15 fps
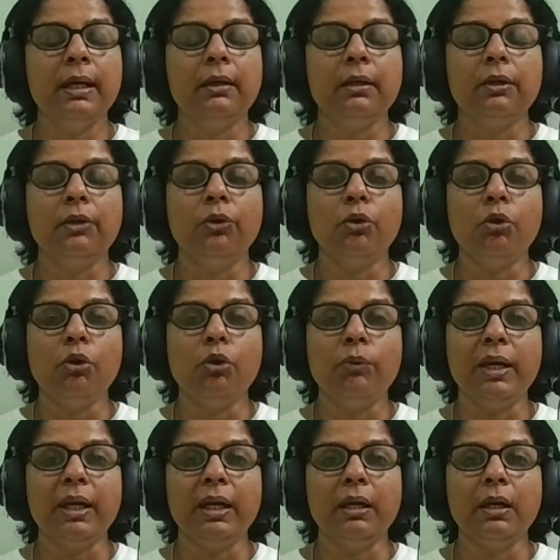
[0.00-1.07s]
you know or
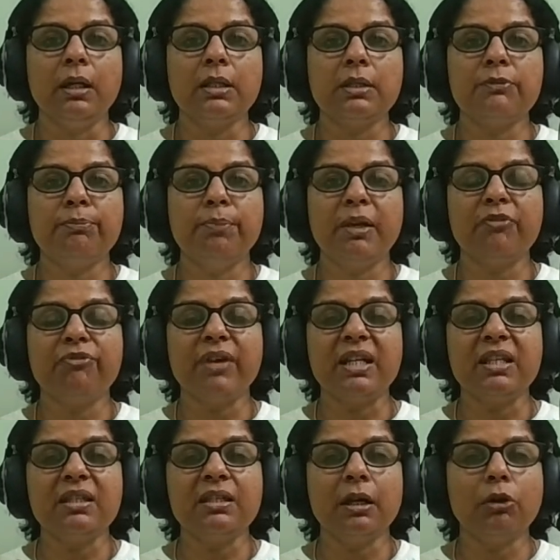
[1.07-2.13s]
we can ask big five
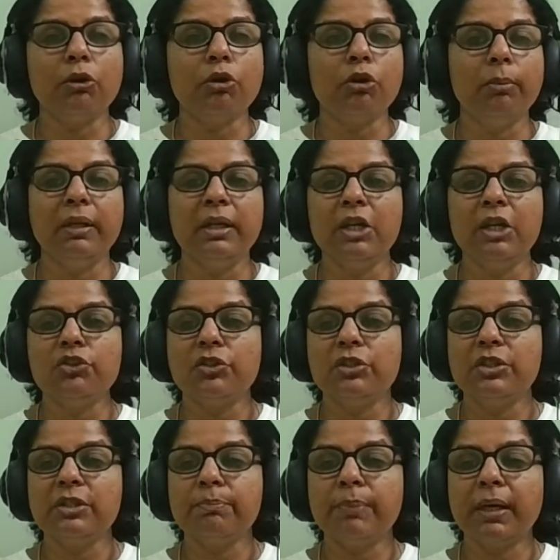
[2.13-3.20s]
star
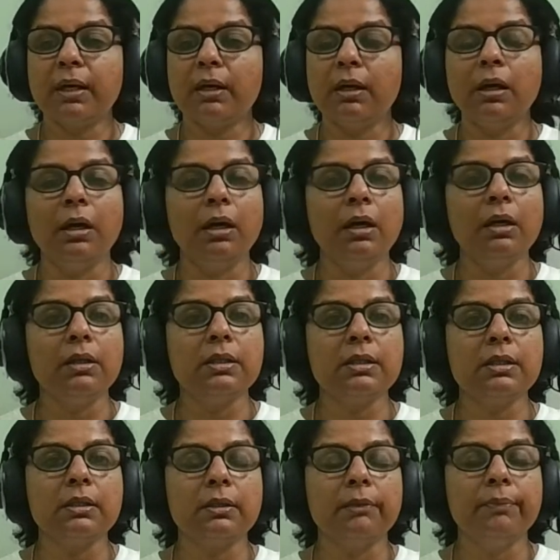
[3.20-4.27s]
accommodations big
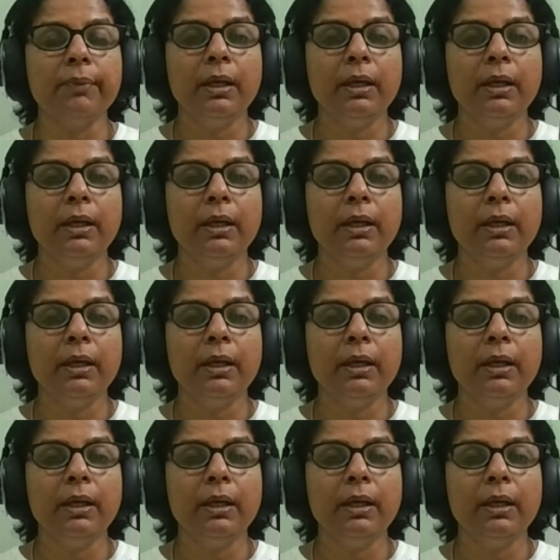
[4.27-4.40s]
cars uh,